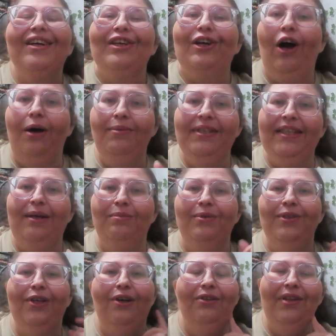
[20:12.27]
Comment down
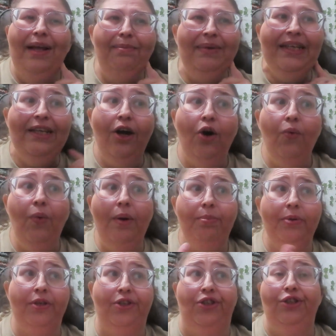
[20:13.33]
below. Let me know what
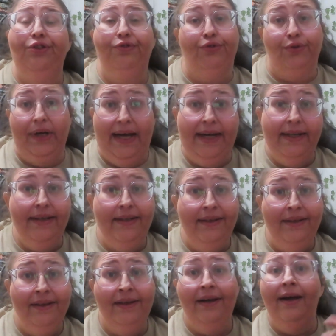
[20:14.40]
books you've read,
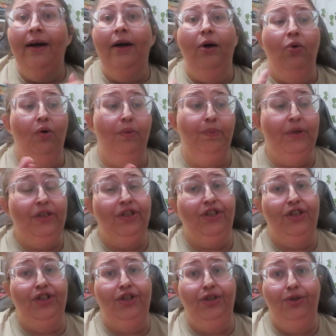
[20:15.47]
what
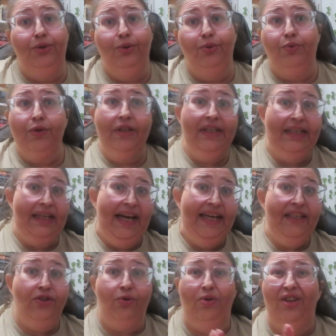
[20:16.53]
books you really
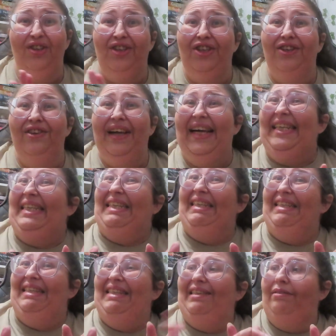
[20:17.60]
liked, or you're like,
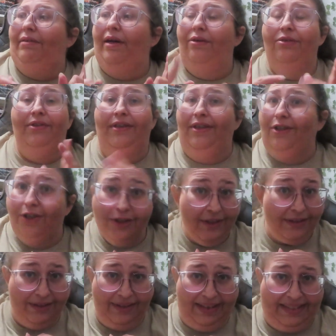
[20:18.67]
I don't think you're
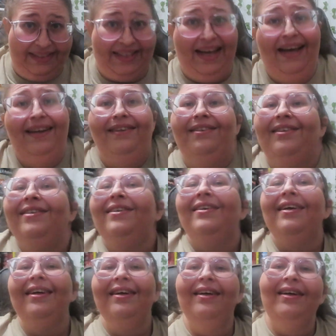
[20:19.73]
gonna like that.
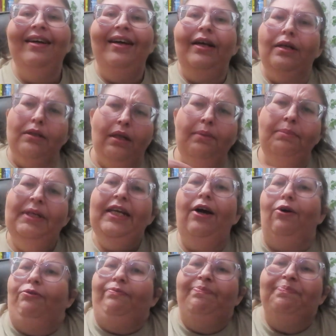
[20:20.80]
Let me know.